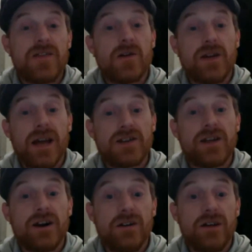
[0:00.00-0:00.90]
they'll
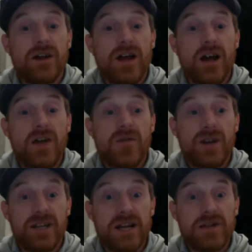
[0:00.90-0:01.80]
get their
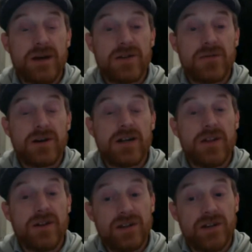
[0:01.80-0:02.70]
reset
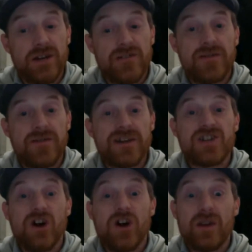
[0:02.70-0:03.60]
password and their reset
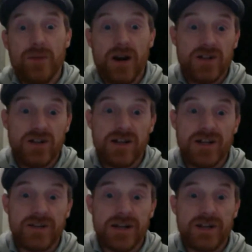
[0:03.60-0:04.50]
information on their
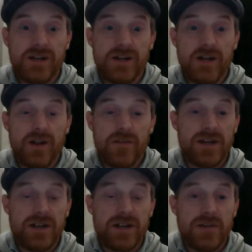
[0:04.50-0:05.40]
personal
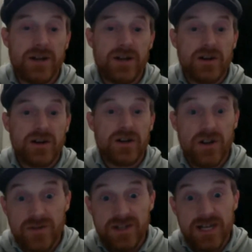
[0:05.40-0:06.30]
email.
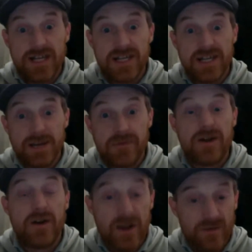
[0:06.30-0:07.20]
So if you've set it up,
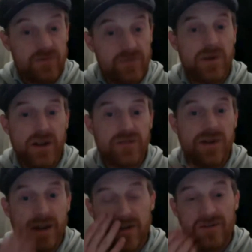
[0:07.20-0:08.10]
or if
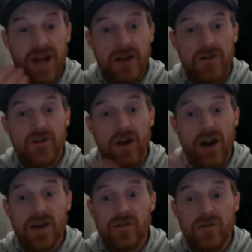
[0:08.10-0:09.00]
Dan
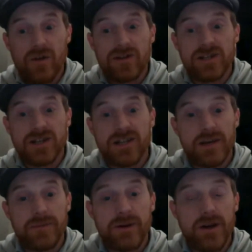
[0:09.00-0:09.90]
or I or Robert set
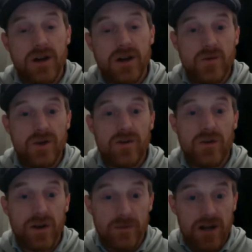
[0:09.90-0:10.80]
it up with
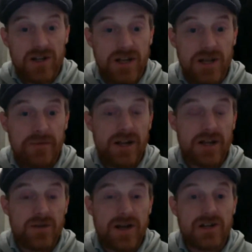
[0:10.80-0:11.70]
your personal email as
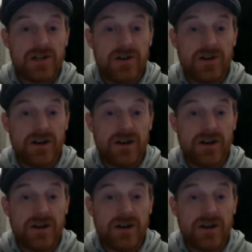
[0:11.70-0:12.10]
well as your